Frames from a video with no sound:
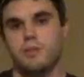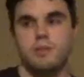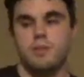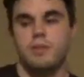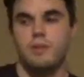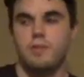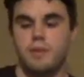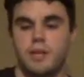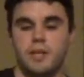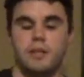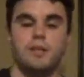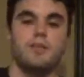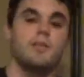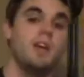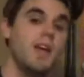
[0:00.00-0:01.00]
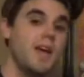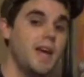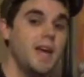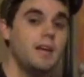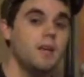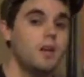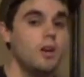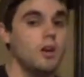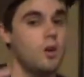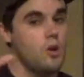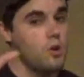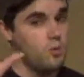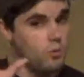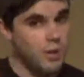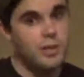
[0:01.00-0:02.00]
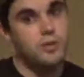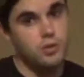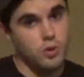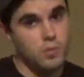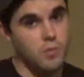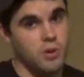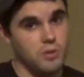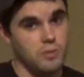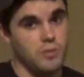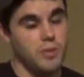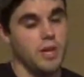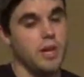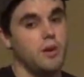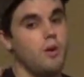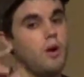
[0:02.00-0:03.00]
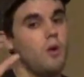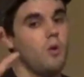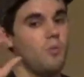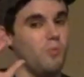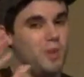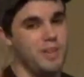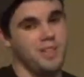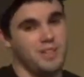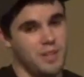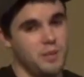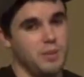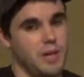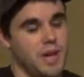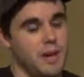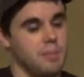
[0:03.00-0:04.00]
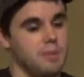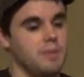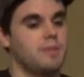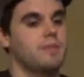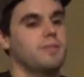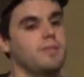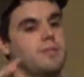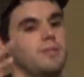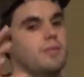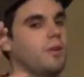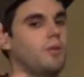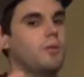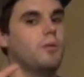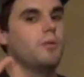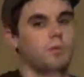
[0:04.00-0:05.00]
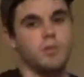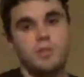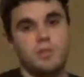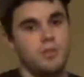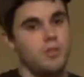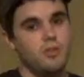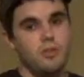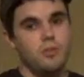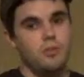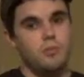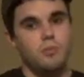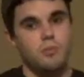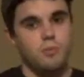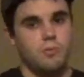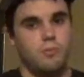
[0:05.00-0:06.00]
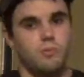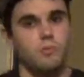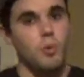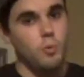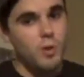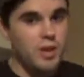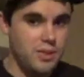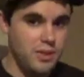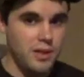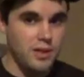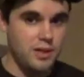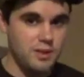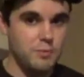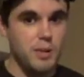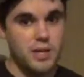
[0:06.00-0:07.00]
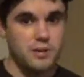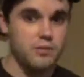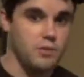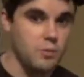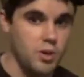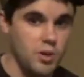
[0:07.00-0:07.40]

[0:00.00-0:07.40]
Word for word: signifying us, hey, we control Marvel now, we decide what happens, so we're just gonna do what we think is best for